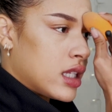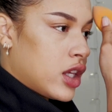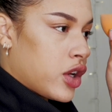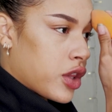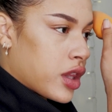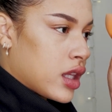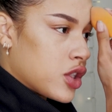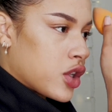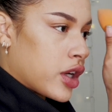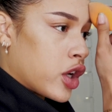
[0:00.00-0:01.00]
year things
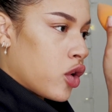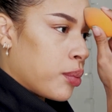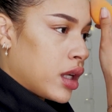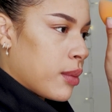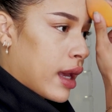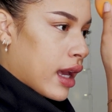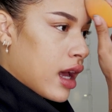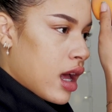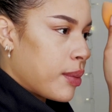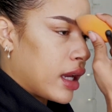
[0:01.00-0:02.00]
started opening back
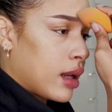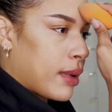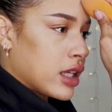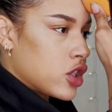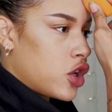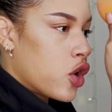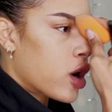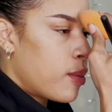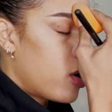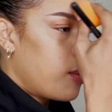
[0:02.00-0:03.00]
up, getting back to
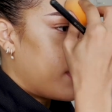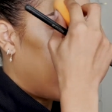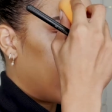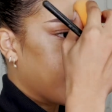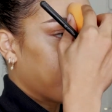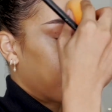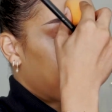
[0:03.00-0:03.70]
normal, but